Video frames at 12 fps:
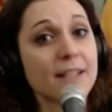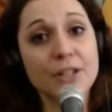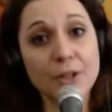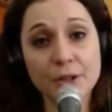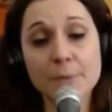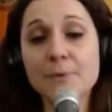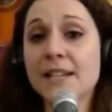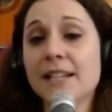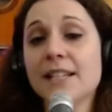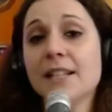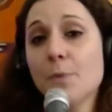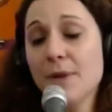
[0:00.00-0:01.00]
you could
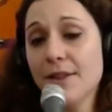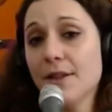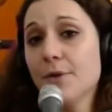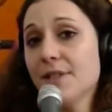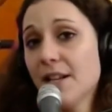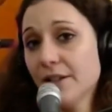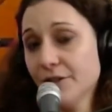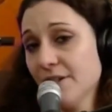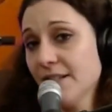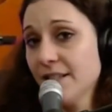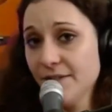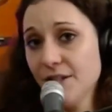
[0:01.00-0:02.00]
obtain with those
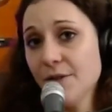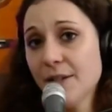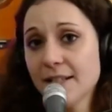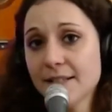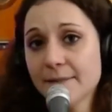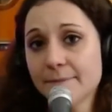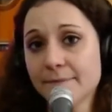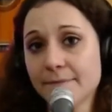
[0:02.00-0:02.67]
alternative tunings.